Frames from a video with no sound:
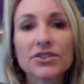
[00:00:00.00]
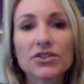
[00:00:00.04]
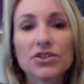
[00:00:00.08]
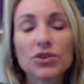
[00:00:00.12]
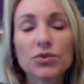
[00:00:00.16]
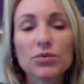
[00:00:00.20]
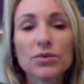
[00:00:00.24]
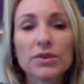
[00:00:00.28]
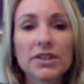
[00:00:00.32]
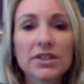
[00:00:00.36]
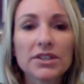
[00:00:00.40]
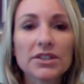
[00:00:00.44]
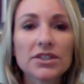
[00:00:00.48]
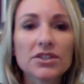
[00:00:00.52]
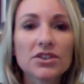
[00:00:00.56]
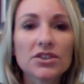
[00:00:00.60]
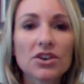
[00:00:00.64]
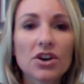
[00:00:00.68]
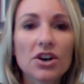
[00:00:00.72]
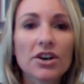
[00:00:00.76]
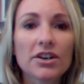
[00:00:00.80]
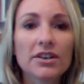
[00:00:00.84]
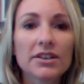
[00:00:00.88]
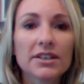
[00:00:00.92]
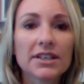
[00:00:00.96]
So you want to
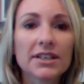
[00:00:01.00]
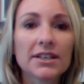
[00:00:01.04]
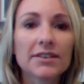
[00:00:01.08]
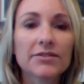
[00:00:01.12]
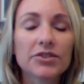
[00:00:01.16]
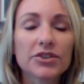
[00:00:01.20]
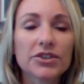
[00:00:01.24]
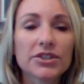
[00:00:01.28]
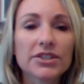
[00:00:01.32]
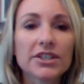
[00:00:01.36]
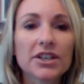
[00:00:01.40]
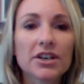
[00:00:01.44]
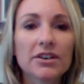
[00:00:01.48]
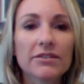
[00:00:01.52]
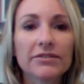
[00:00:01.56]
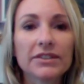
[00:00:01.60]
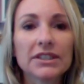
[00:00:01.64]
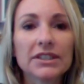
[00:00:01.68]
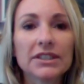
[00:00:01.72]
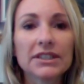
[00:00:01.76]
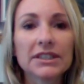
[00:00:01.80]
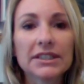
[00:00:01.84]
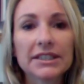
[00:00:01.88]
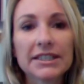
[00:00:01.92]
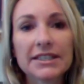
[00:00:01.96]
start and give yourself
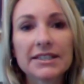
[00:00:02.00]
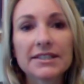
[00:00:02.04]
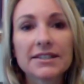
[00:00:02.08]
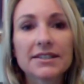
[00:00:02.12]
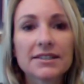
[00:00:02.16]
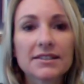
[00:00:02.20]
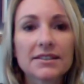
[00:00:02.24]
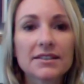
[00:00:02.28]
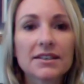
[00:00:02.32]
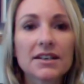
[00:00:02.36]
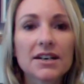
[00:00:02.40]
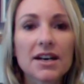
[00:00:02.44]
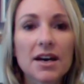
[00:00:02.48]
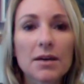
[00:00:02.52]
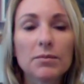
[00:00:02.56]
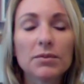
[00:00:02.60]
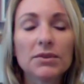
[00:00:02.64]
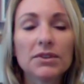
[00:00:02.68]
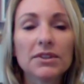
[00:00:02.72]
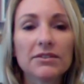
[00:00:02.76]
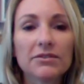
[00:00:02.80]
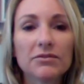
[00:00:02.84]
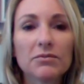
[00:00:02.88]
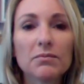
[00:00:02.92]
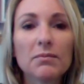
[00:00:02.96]
at least a
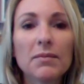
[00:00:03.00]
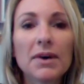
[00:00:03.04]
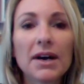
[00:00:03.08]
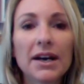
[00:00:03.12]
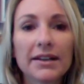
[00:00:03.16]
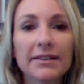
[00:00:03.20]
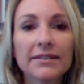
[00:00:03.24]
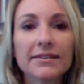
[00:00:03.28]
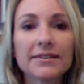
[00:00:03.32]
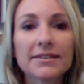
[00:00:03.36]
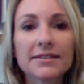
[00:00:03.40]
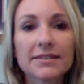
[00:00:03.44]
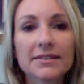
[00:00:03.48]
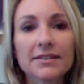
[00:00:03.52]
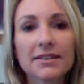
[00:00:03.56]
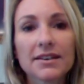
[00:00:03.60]
couple of months.